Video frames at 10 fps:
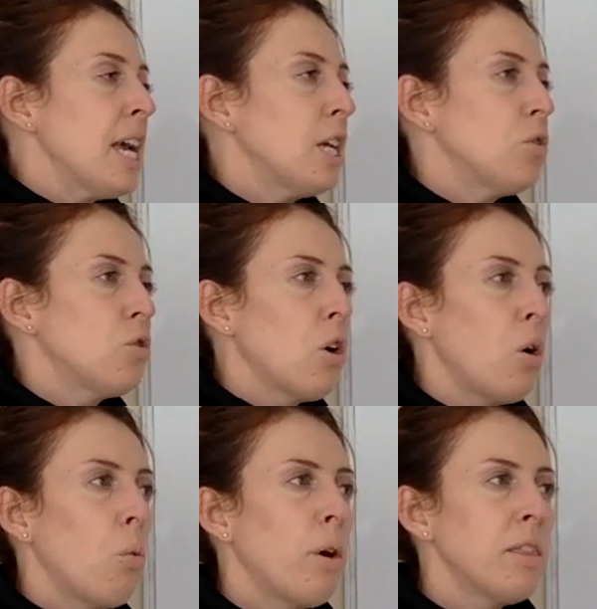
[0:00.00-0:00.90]
And
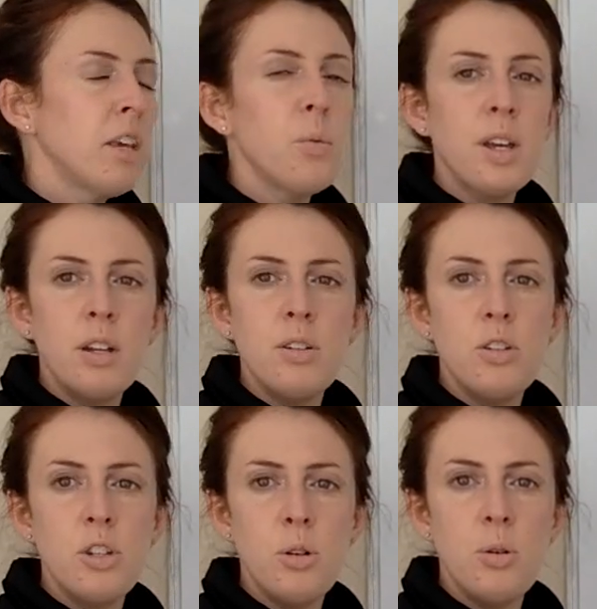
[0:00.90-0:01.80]
so one thing we can
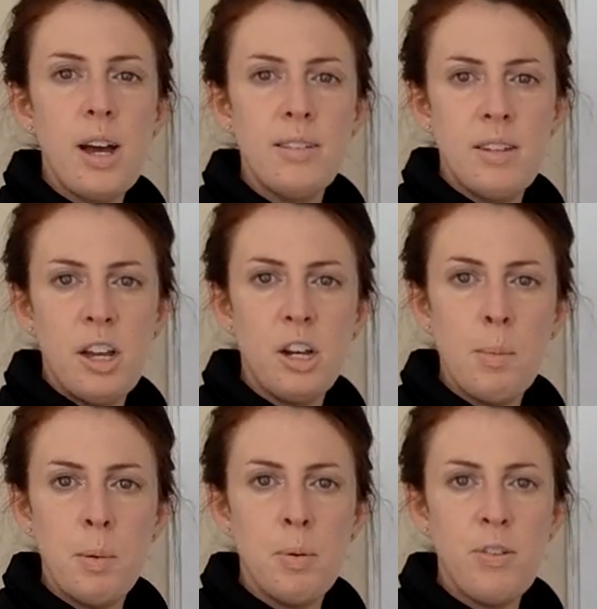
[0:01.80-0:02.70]
do as an
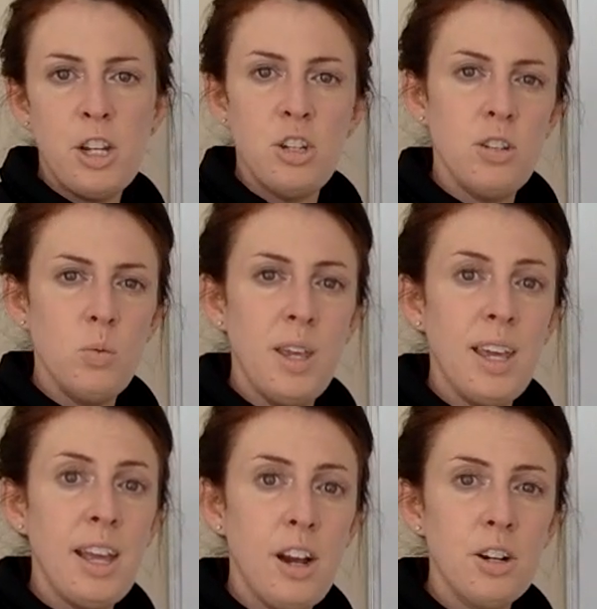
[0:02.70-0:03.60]
economic profession is we
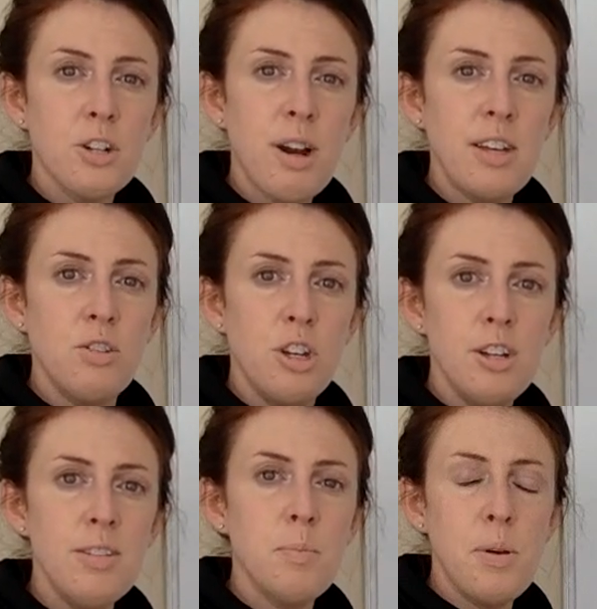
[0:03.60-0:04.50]
can characterize
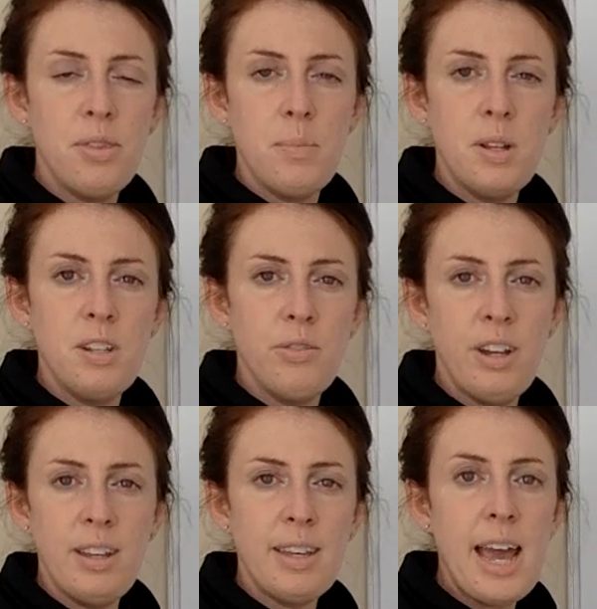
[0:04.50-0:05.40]
goods and put them in
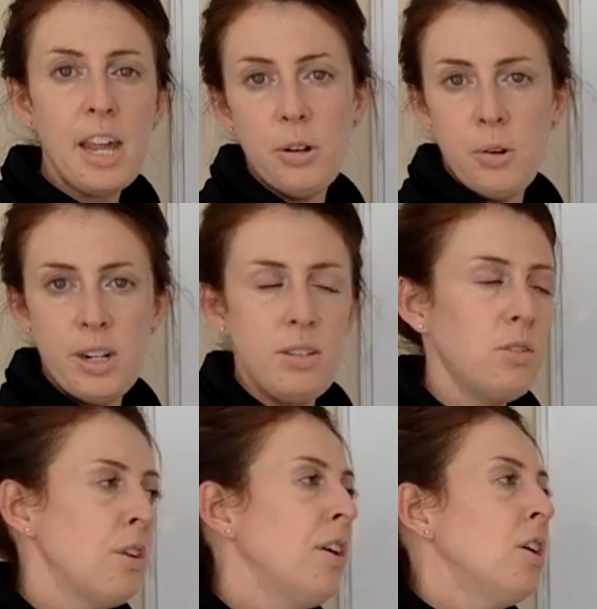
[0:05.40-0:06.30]
different
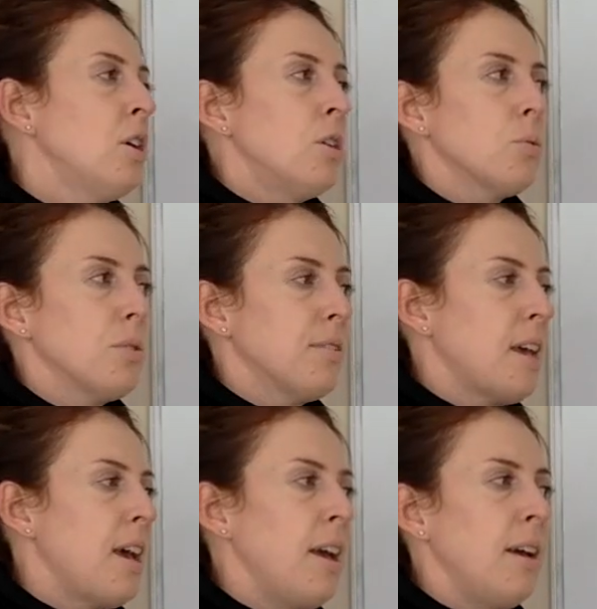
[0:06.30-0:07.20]
categories. So we'll
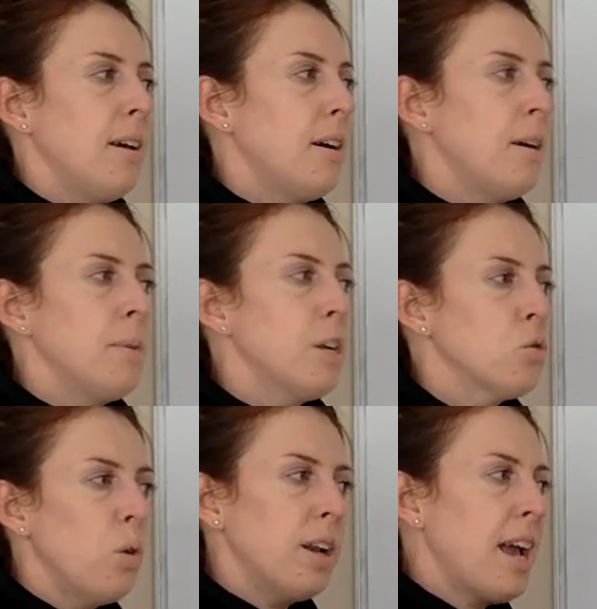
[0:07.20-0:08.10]
say, here's
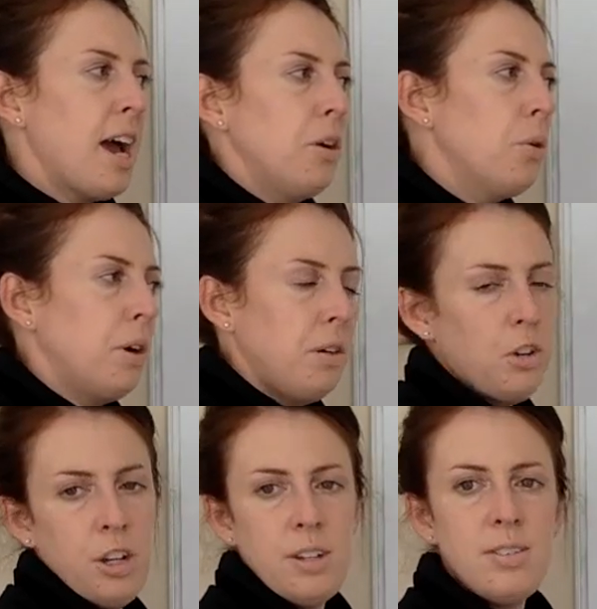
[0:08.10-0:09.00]
one category of
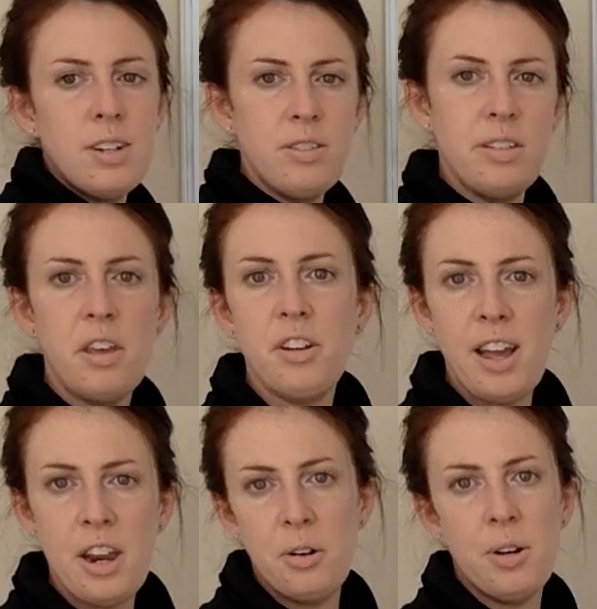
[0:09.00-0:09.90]
goods, here's another
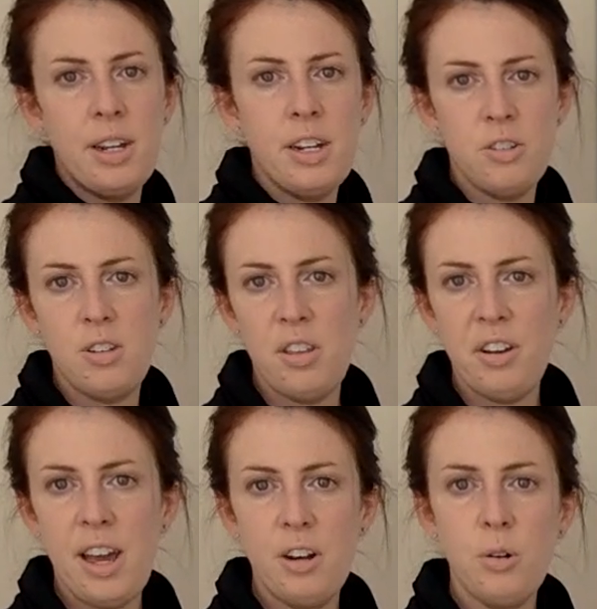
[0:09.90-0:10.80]
category, and here's another
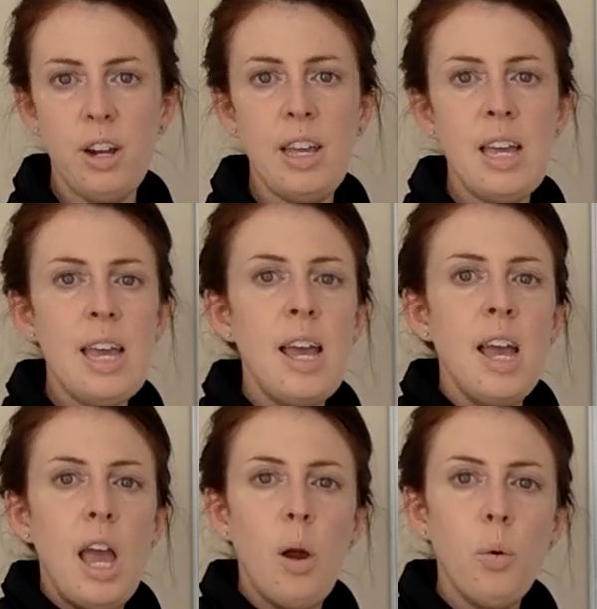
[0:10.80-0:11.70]
category.
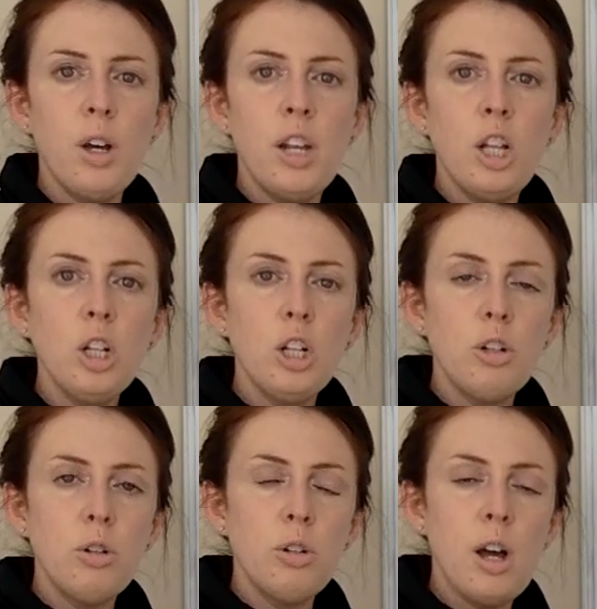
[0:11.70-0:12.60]
And we're going
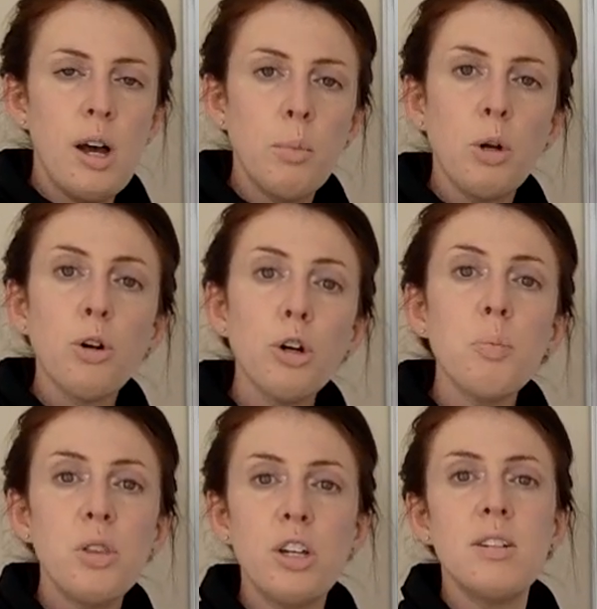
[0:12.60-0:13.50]
to
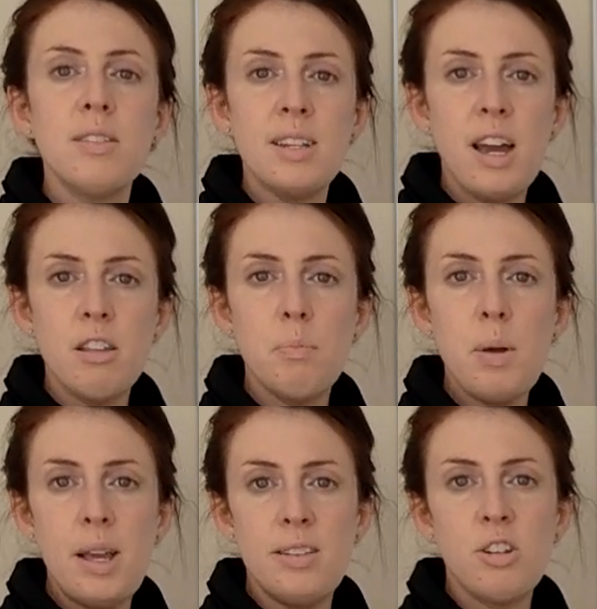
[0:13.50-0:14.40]
group the goods together
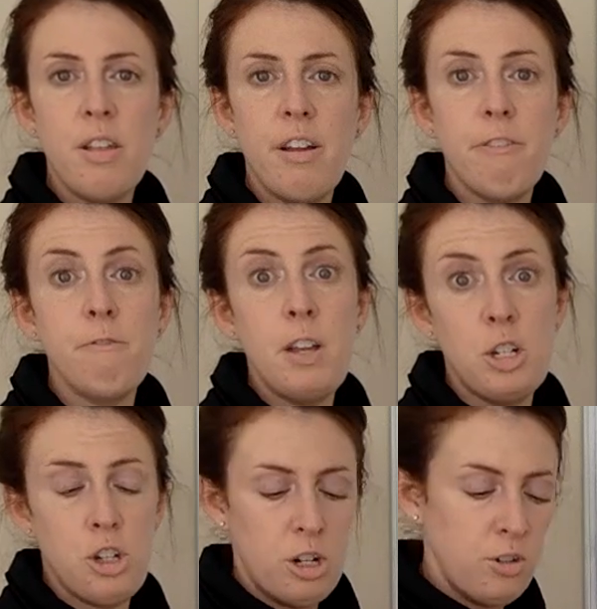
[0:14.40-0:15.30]
based on their
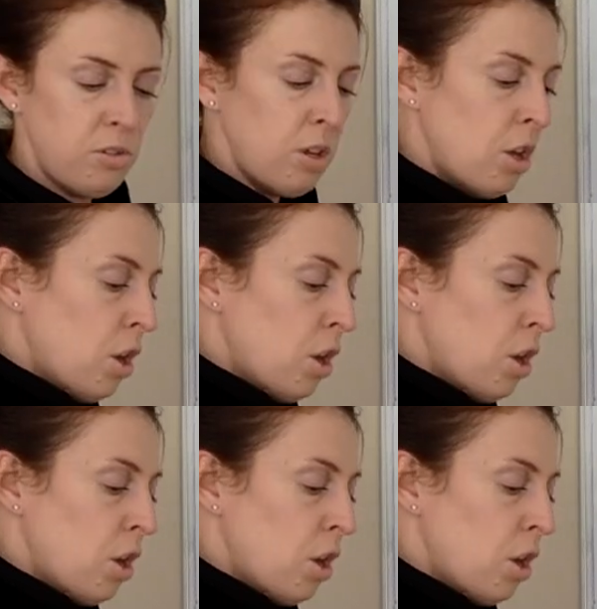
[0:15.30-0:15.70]
features.